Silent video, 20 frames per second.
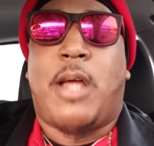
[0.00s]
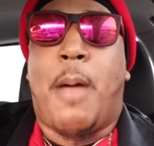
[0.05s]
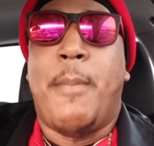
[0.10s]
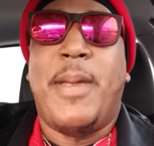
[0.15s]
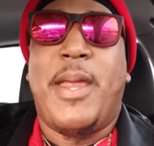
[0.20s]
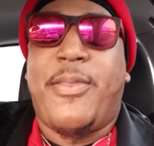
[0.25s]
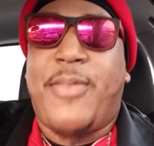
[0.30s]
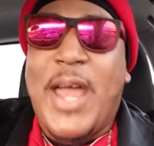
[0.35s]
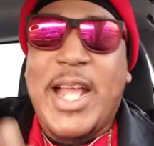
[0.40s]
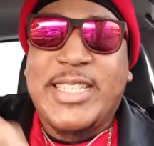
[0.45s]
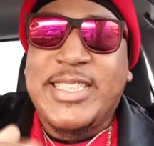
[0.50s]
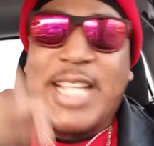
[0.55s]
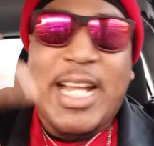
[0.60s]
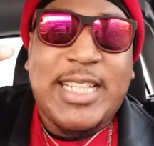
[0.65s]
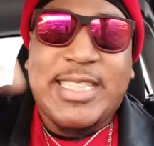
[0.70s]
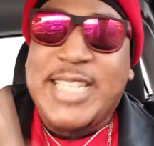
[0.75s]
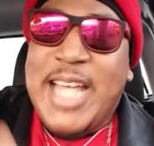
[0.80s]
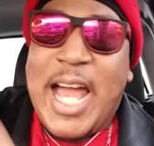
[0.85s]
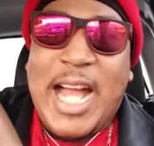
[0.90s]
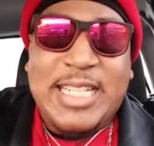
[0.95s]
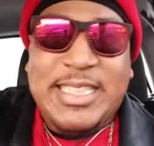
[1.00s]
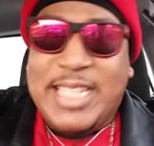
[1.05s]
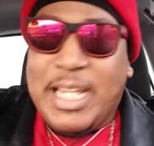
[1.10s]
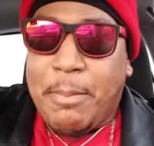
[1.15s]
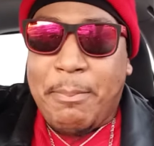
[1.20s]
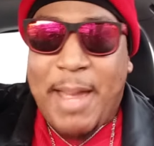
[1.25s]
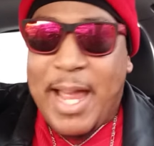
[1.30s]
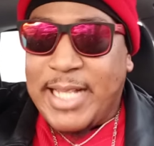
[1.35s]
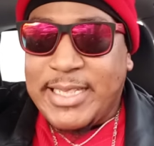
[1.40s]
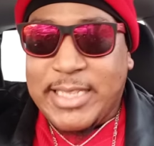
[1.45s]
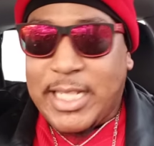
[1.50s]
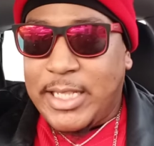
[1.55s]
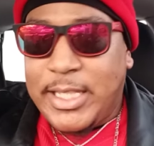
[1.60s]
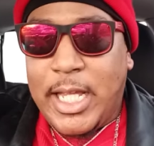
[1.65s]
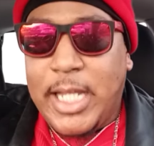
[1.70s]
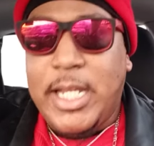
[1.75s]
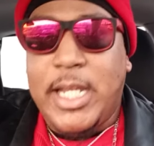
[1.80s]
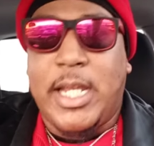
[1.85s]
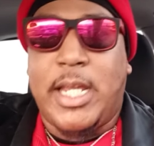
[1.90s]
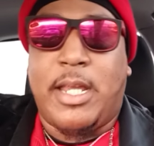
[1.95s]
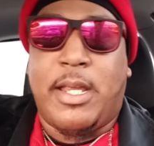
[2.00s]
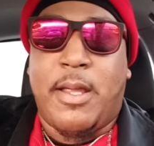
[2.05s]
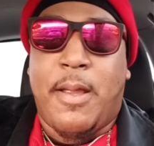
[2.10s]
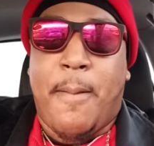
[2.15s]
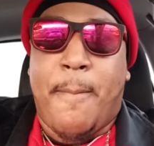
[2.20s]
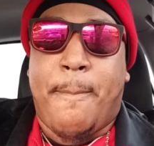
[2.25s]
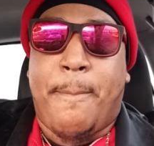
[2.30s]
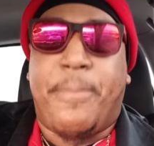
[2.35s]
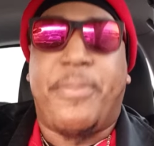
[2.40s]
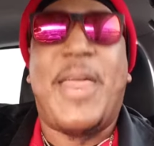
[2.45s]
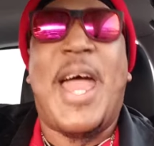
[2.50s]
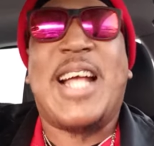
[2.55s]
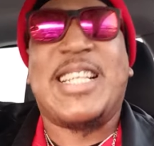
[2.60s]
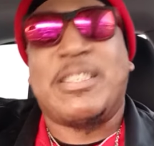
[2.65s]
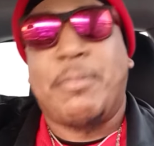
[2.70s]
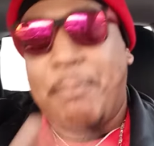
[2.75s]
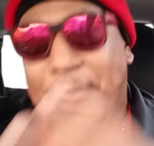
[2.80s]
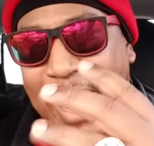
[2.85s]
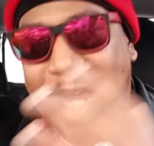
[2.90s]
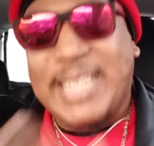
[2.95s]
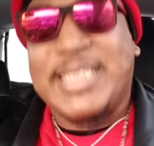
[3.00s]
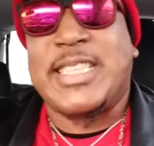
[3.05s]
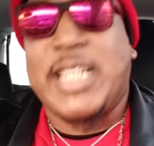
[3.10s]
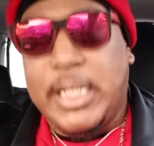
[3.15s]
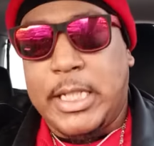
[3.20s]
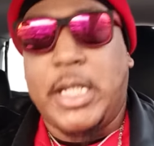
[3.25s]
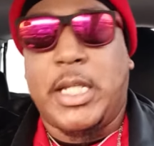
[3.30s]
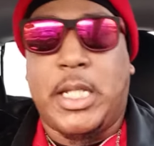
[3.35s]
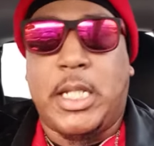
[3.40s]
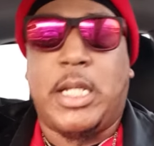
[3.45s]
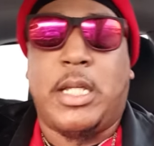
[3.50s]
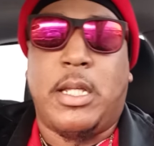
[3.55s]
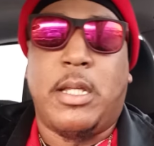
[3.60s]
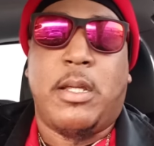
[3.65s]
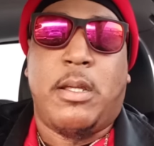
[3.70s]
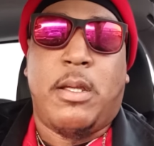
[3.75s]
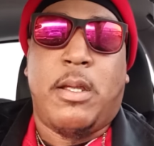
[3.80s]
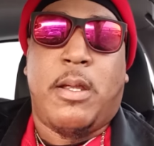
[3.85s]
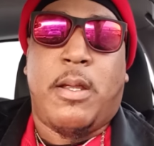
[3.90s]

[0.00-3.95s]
I mean, that's not toxic masculinity. That's masculinity.